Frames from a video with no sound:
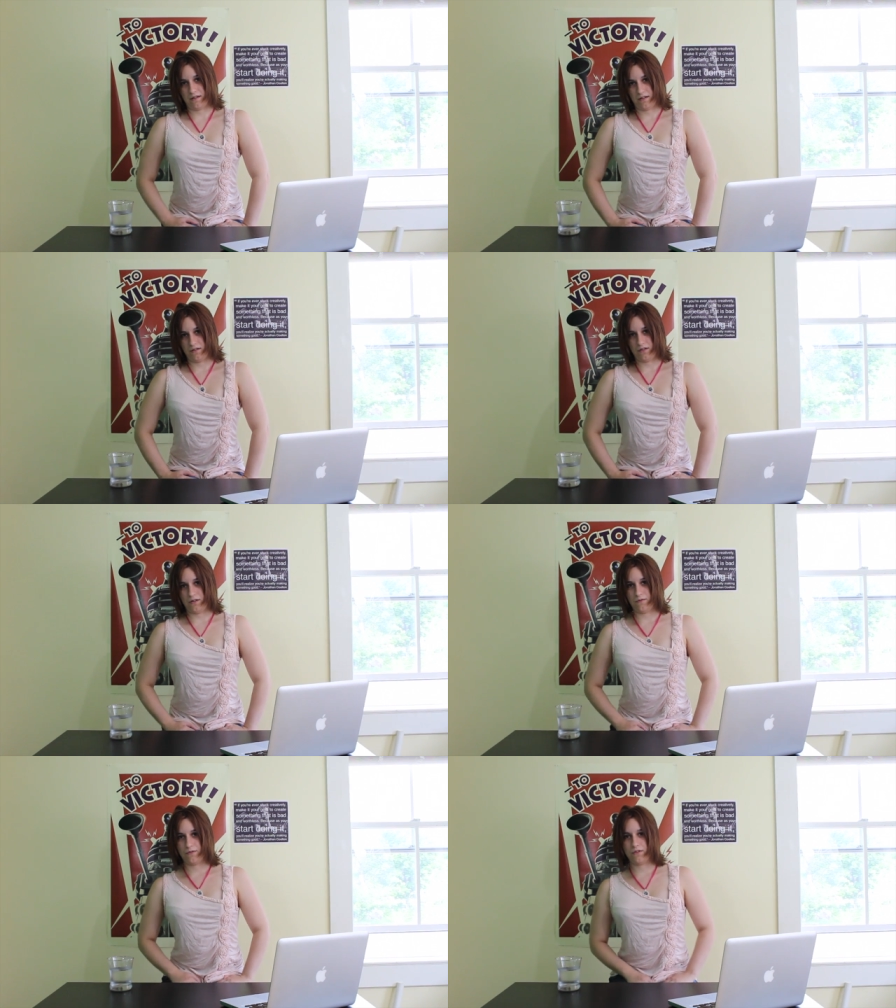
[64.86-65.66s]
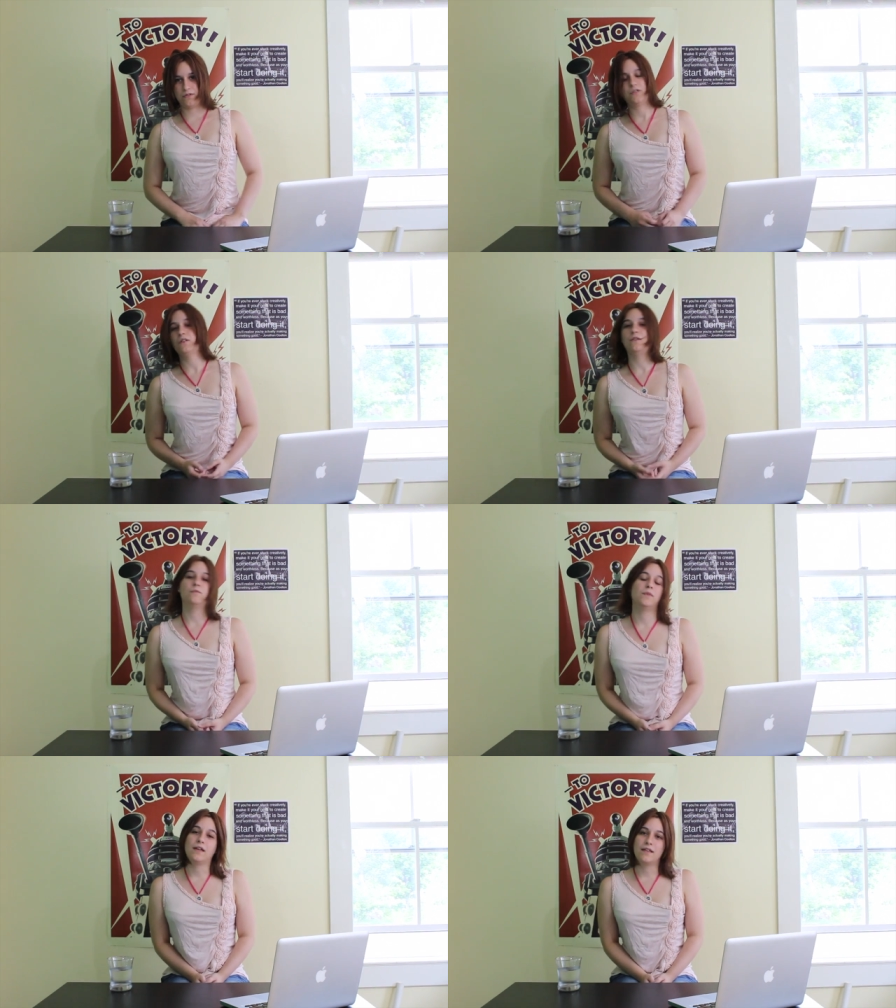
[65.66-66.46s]
and in order to
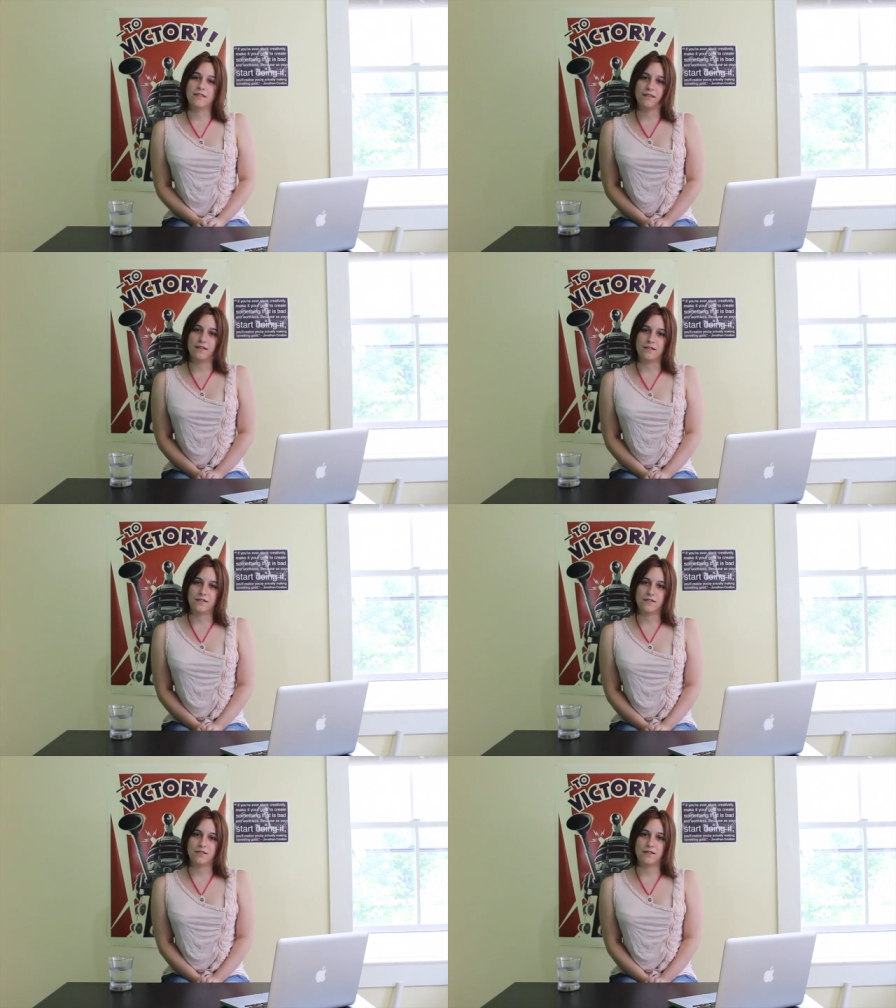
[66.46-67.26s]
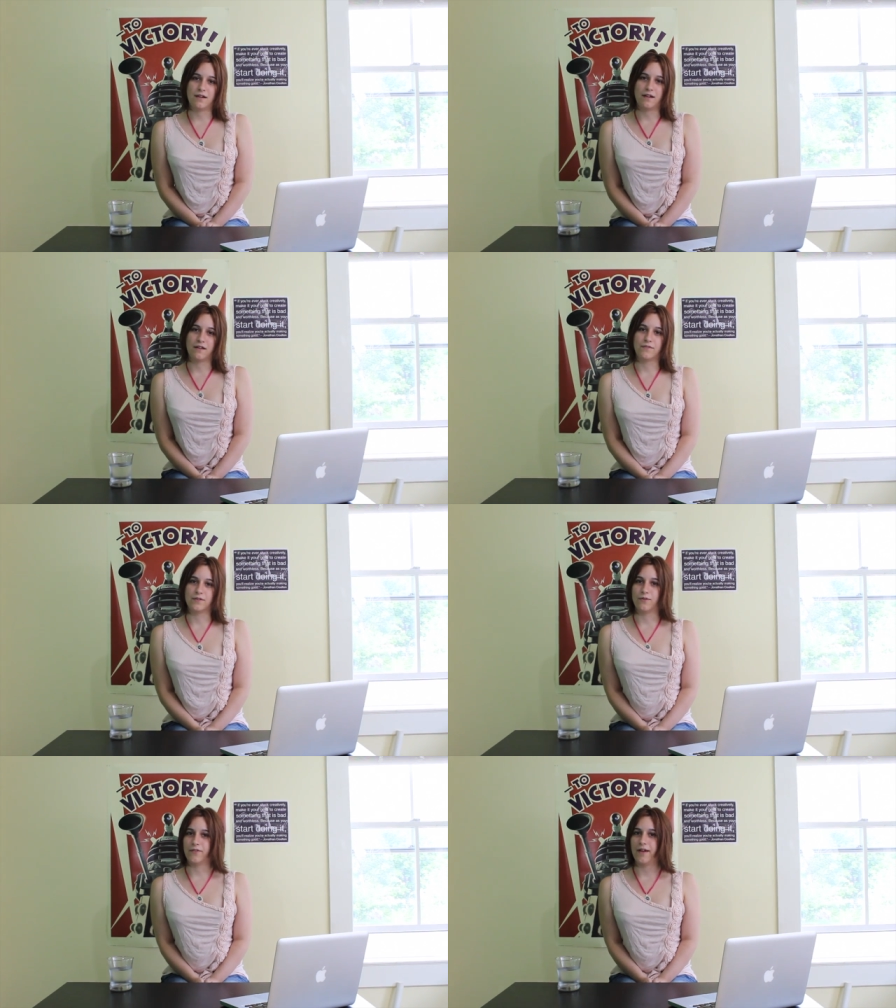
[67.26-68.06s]
make this the kind of
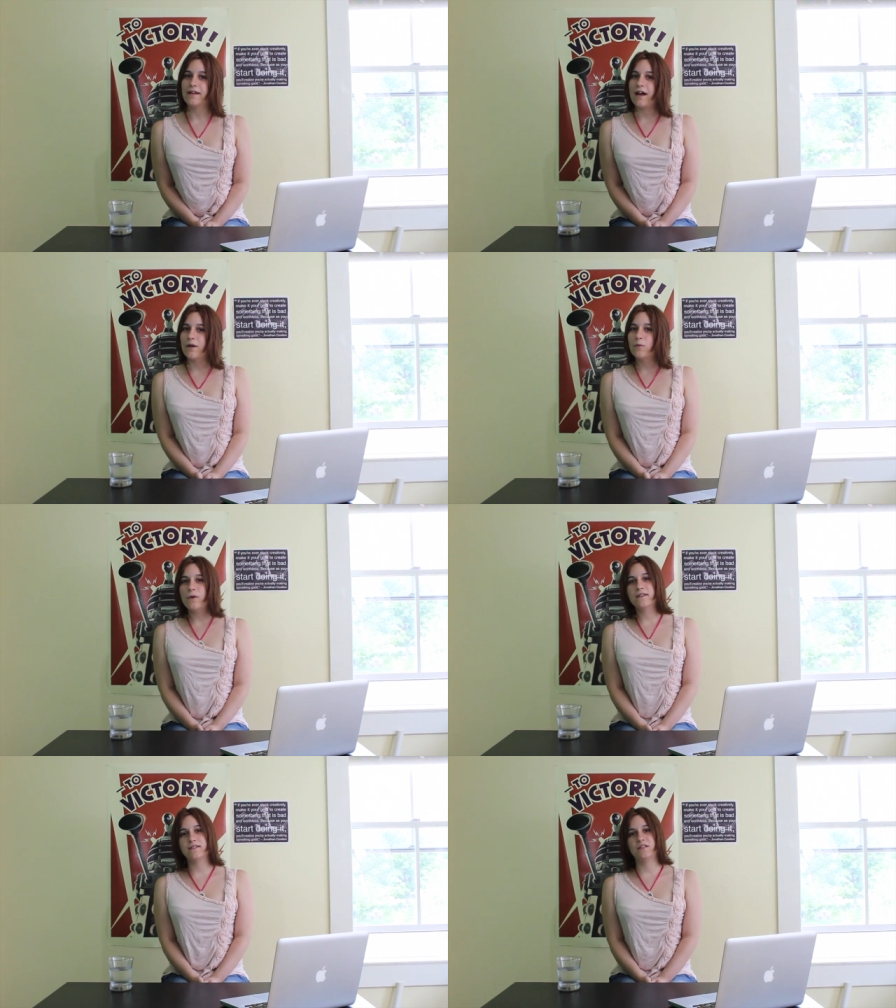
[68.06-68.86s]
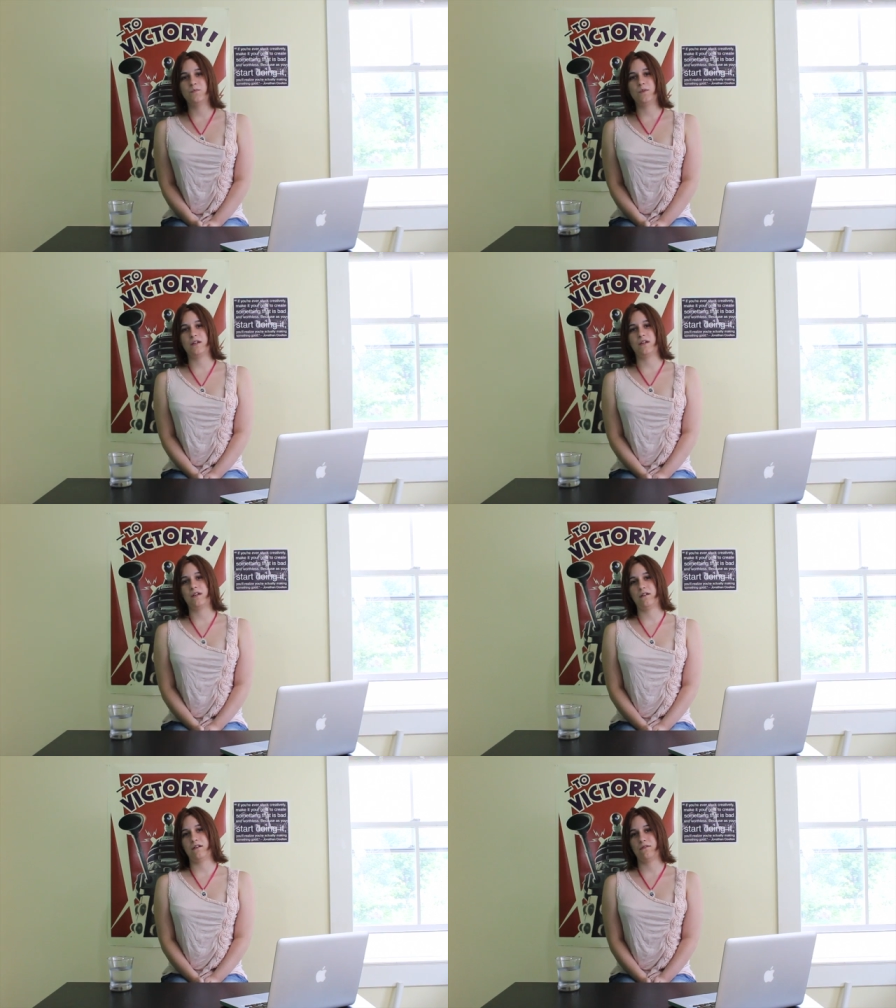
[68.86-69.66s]
show that I want it to
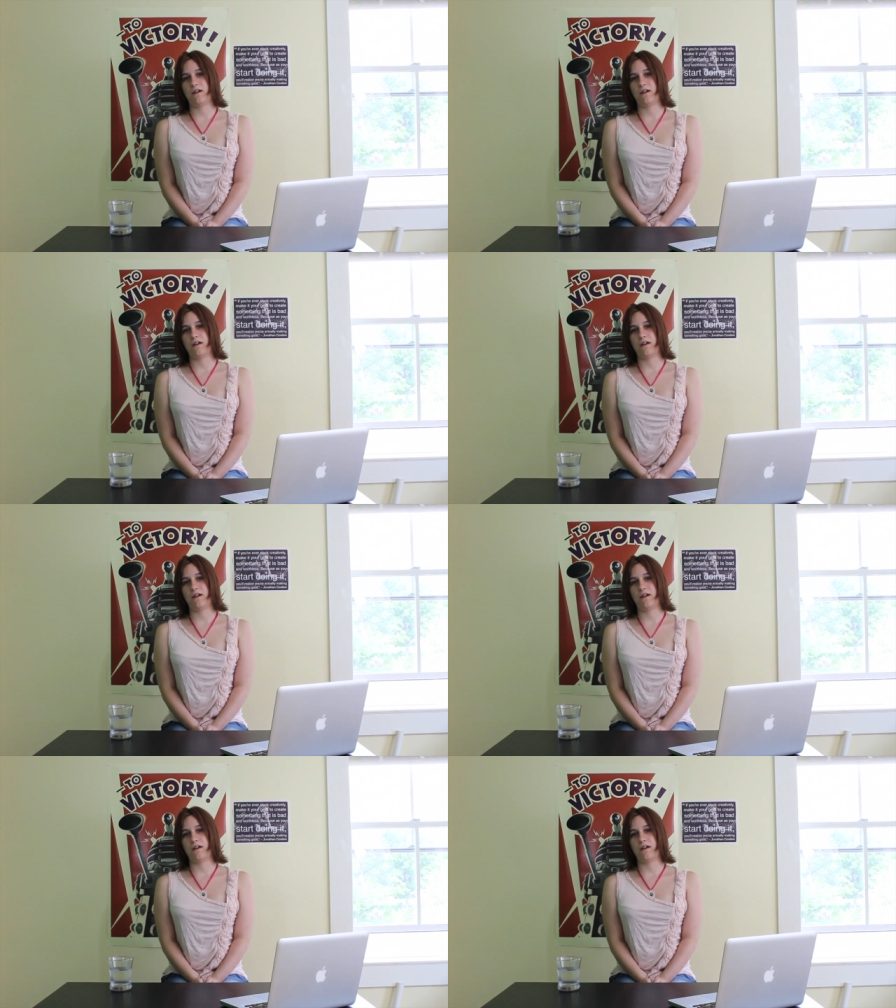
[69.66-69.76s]
be,